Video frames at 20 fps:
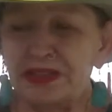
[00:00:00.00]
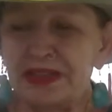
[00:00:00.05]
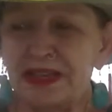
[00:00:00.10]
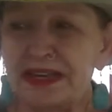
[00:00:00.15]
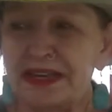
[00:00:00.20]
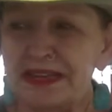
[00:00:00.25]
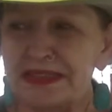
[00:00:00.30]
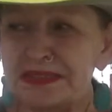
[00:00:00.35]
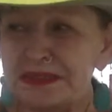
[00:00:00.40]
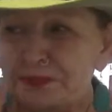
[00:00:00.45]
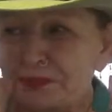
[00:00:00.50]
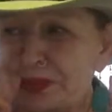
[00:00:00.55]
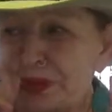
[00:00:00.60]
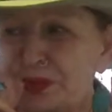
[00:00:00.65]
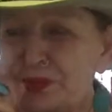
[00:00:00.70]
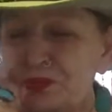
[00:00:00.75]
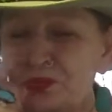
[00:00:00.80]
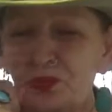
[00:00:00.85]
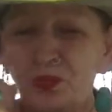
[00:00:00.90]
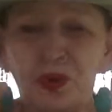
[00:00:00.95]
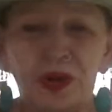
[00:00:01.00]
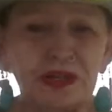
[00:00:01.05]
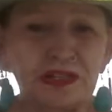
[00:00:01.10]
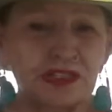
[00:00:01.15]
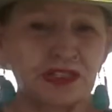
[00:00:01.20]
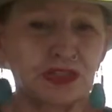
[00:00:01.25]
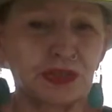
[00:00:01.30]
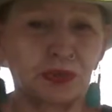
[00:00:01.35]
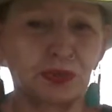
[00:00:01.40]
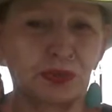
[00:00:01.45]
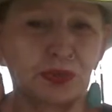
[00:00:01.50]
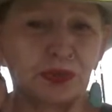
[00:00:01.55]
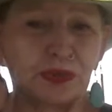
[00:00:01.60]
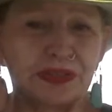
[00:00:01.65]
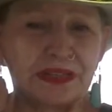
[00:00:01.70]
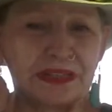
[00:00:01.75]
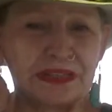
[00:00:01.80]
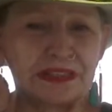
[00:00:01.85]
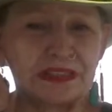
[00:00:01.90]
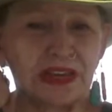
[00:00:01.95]
Like I said, Putin wants to
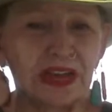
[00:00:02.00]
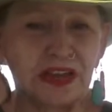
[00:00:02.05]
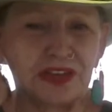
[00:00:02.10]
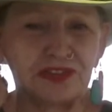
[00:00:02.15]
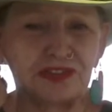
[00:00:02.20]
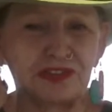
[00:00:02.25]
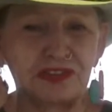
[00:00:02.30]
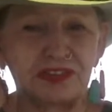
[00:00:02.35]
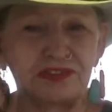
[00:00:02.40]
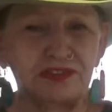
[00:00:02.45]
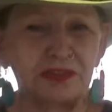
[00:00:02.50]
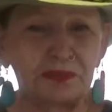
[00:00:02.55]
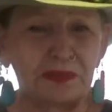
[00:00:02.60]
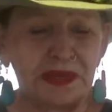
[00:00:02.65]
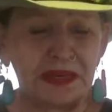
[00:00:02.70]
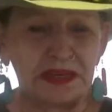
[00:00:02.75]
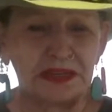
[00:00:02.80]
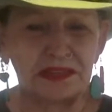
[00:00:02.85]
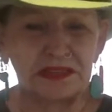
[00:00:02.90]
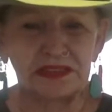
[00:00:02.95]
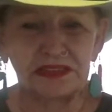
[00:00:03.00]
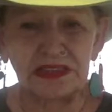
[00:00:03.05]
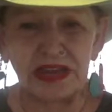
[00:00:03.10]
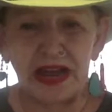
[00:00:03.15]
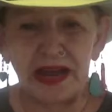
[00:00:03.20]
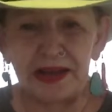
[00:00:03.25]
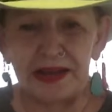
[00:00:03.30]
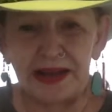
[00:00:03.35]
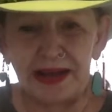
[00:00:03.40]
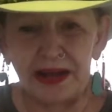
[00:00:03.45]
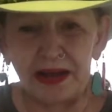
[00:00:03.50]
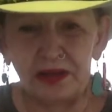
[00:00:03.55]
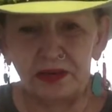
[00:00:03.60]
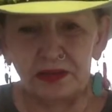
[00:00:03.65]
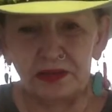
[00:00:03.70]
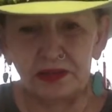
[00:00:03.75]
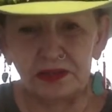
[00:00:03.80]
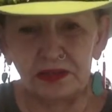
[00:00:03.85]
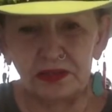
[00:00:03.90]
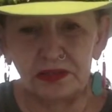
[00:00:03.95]
ruin this country from the inside out.
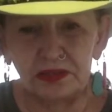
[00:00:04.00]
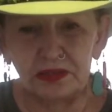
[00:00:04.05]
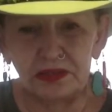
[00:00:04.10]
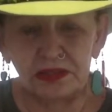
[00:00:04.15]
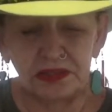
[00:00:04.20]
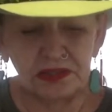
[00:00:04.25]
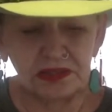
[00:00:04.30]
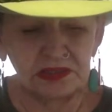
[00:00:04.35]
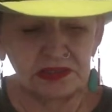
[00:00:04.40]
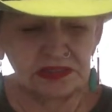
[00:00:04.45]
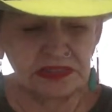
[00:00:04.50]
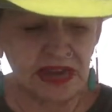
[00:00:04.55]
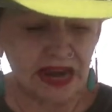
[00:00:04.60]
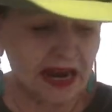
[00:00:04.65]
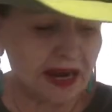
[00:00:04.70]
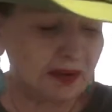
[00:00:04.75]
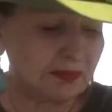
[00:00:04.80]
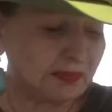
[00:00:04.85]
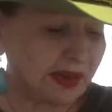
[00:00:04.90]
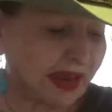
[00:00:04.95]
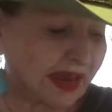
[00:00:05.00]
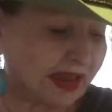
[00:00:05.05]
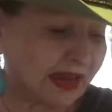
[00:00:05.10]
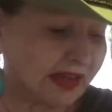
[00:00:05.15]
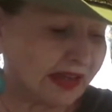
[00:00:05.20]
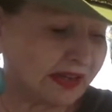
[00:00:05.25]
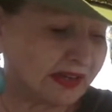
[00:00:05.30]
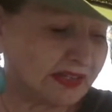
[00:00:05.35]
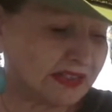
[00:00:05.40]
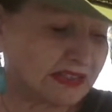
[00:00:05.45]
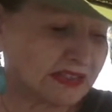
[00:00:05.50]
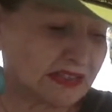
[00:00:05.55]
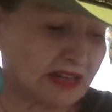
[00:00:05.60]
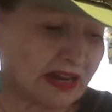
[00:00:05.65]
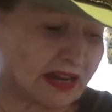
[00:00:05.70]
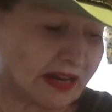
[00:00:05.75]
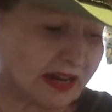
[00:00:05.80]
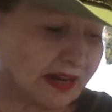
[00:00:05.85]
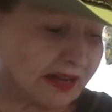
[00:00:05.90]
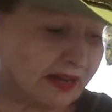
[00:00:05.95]
Same as,
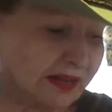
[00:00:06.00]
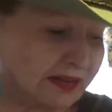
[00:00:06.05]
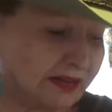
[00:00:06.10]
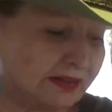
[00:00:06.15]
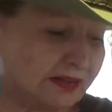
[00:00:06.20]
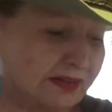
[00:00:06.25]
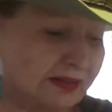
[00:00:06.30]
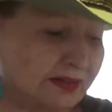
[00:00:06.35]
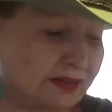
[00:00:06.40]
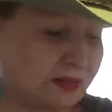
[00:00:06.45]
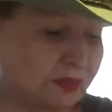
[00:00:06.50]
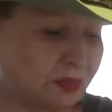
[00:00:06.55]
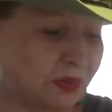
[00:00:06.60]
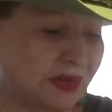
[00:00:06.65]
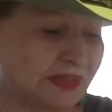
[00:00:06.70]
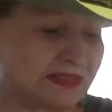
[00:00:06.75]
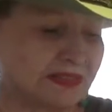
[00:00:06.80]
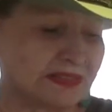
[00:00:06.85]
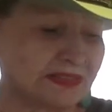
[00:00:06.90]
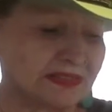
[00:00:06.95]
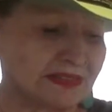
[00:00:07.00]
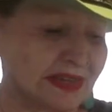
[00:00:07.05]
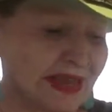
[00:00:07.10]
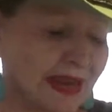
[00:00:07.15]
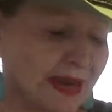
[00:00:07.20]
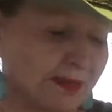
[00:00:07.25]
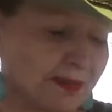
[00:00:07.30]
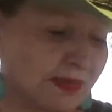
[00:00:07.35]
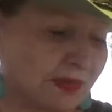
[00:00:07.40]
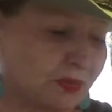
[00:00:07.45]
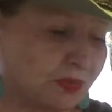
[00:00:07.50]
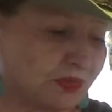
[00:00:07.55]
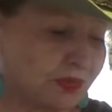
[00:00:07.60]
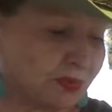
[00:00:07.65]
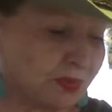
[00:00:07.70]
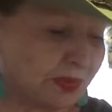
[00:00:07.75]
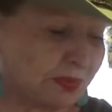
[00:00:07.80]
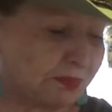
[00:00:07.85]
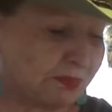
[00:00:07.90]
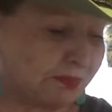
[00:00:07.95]
uh, what's his name that was
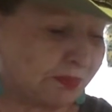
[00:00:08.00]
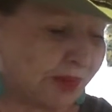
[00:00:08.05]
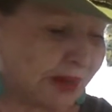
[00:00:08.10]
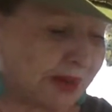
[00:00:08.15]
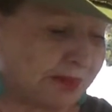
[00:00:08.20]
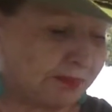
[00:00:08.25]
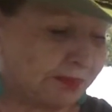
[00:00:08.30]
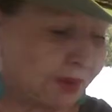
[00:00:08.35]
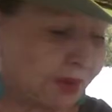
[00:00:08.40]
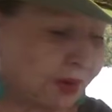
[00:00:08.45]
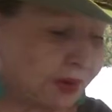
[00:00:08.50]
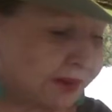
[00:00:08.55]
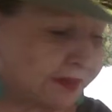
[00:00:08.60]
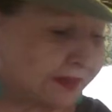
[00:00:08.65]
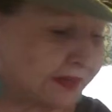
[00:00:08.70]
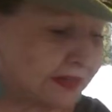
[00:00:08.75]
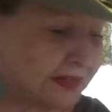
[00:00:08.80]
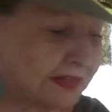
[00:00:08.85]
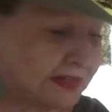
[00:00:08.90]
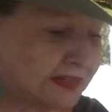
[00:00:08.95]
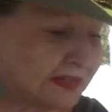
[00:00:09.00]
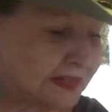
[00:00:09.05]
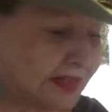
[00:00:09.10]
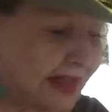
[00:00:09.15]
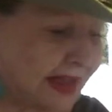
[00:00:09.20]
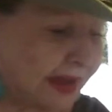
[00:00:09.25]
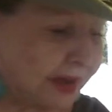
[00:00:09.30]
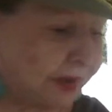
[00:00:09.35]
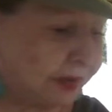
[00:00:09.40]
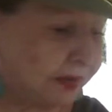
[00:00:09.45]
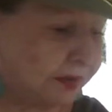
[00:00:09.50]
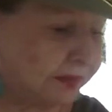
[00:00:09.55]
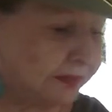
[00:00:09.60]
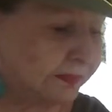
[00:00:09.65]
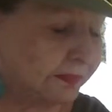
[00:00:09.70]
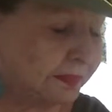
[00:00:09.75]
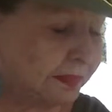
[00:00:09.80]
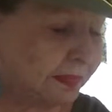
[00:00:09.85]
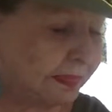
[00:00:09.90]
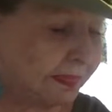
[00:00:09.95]
with Breitbart that's now,
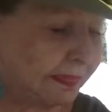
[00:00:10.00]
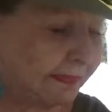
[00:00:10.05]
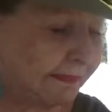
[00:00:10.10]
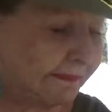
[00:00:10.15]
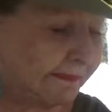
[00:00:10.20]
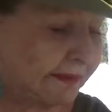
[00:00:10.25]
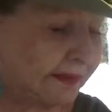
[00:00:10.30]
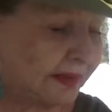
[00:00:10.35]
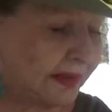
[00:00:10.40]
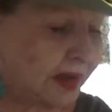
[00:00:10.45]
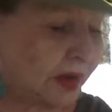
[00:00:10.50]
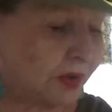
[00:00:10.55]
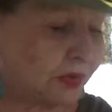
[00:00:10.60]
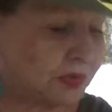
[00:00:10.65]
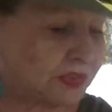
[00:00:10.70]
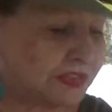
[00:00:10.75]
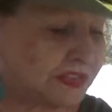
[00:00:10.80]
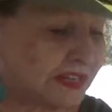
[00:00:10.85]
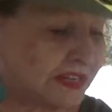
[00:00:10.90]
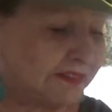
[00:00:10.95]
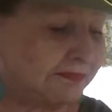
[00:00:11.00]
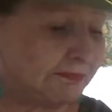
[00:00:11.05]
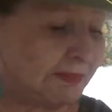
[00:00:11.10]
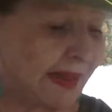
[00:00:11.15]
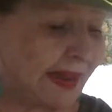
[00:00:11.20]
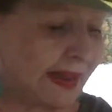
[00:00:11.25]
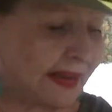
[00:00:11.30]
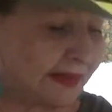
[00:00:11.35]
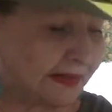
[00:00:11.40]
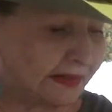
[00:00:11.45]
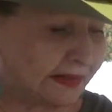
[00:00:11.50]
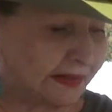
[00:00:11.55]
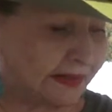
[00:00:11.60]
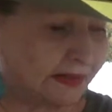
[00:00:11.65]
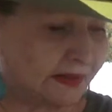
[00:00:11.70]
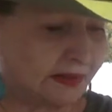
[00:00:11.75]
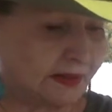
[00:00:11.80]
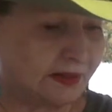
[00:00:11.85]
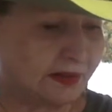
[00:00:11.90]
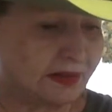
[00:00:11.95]
oh, Steve Bannon,
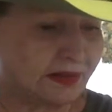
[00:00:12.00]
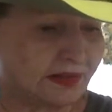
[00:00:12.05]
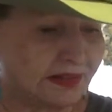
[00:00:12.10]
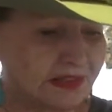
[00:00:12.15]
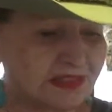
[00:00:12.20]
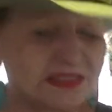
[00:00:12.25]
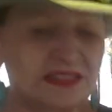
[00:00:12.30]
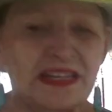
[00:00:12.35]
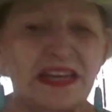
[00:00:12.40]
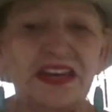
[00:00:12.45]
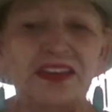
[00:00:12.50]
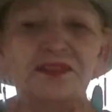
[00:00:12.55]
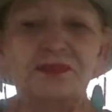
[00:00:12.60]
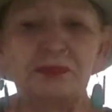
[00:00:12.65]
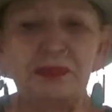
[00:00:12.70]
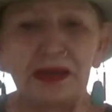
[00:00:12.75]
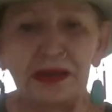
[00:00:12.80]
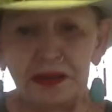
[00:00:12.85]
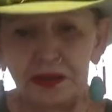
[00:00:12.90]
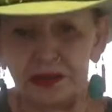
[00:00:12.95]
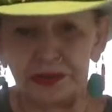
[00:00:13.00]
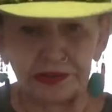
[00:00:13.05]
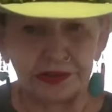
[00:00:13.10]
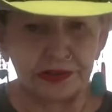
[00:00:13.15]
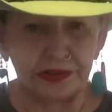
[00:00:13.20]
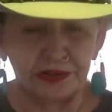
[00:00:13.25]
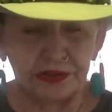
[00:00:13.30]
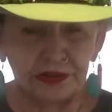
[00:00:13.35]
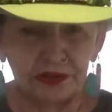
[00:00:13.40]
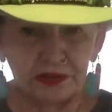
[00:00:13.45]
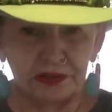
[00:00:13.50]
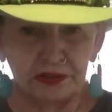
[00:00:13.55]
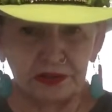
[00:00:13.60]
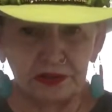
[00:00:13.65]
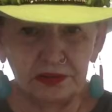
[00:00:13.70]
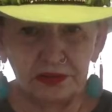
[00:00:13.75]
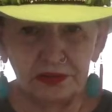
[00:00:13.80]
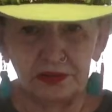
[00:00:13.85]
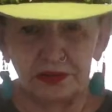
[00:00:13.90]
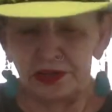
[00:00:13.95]
Steve Miller
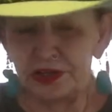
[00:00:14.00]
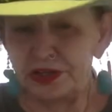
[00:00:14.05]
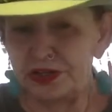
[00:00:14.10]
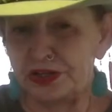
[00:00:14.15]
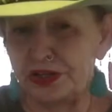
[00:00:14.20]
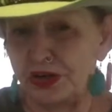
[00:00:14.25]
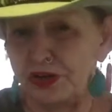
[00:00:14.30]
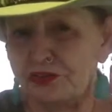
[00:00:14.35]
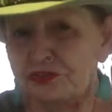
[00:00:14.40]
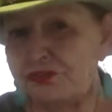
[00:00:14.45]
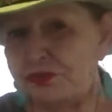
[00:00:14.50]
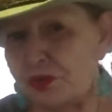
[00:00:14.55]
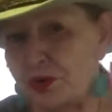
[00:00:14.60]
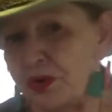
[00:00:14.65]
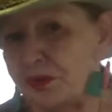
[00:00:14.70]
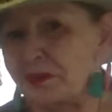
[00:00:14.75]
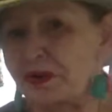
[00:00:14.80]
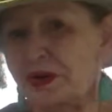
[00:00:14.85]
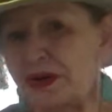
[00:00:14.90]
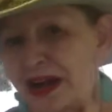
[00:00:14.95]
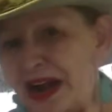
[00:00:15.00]
you know, former